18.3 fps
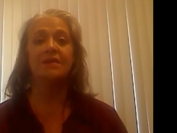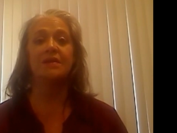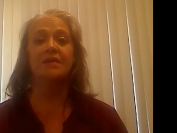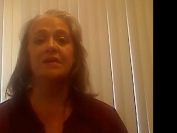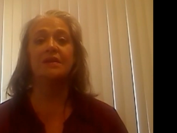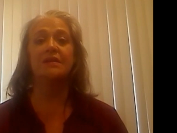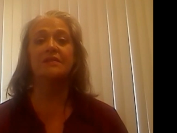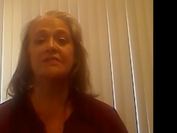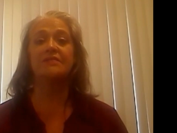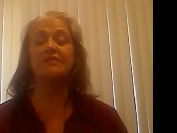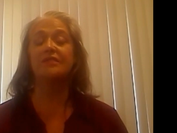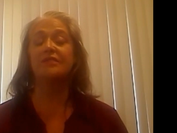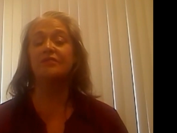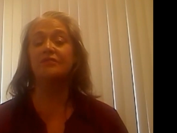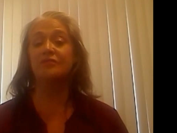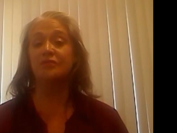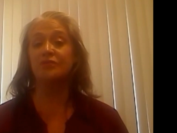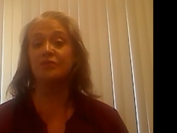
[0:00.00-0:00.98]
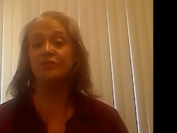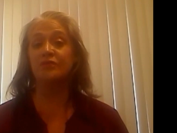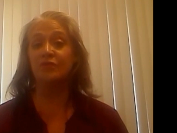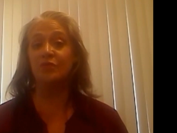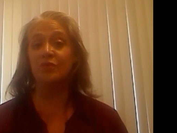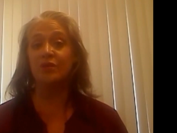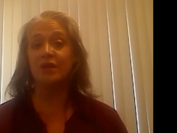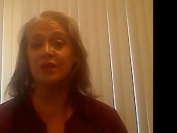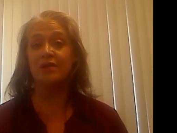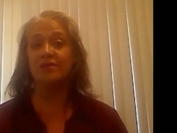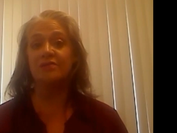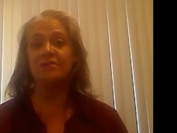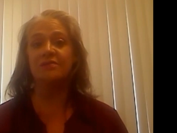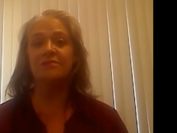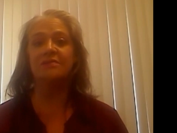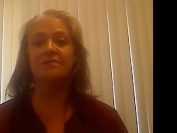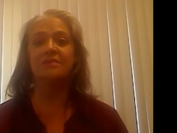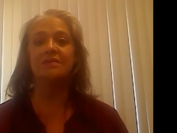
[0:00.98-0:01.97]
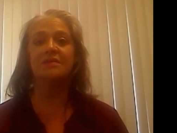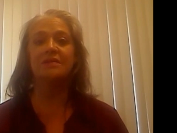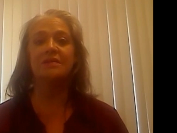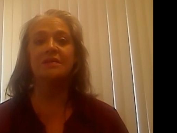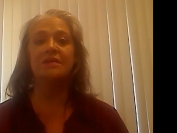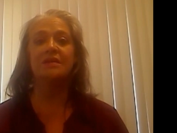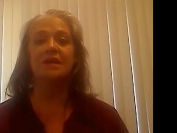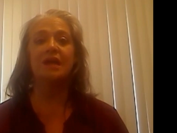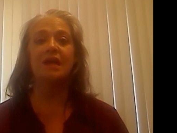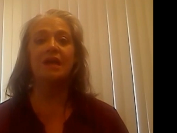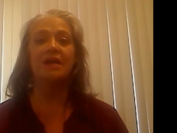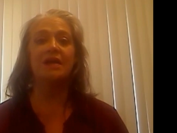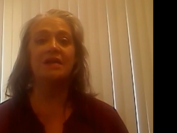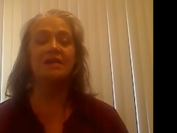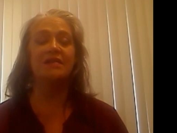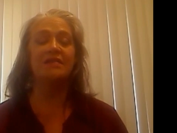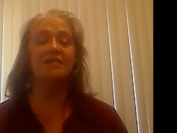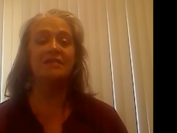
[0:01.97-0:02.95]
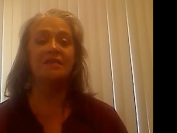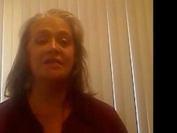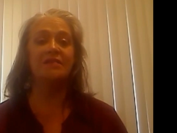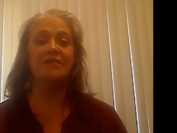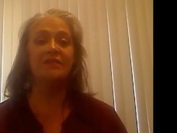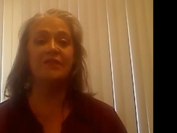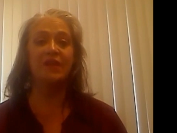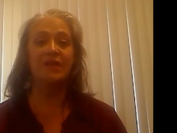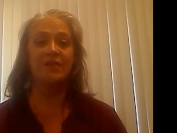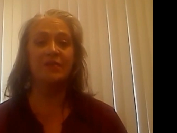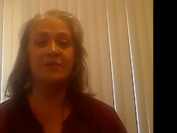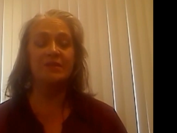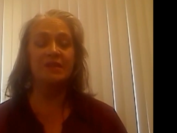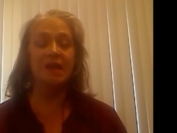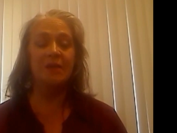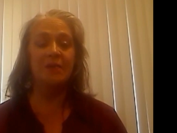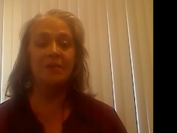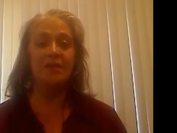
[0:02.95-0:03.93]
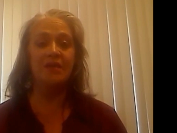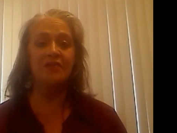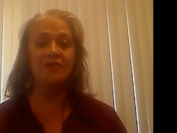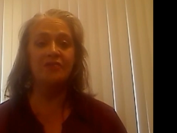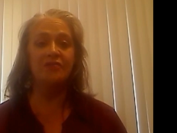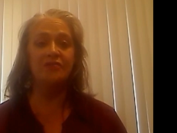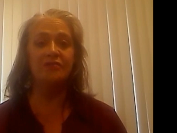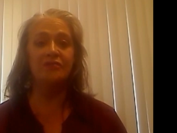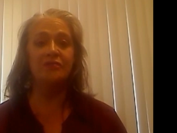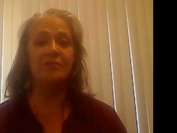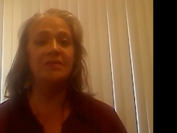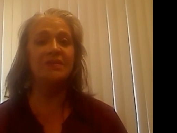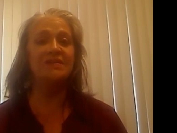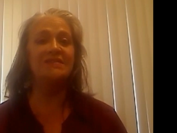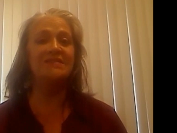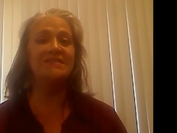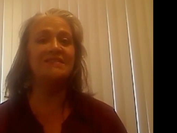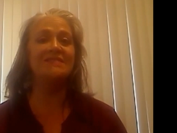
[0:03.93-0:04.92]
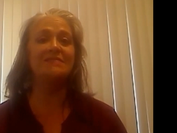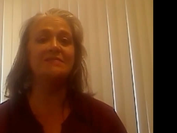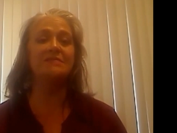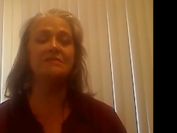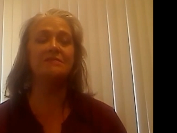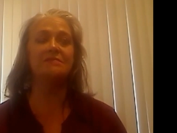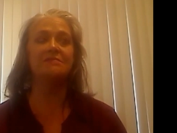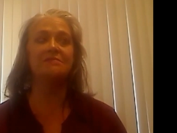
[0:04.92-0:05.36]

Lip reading: It discussed children 4 and under, and it discussed fast metabolizers, but it didn't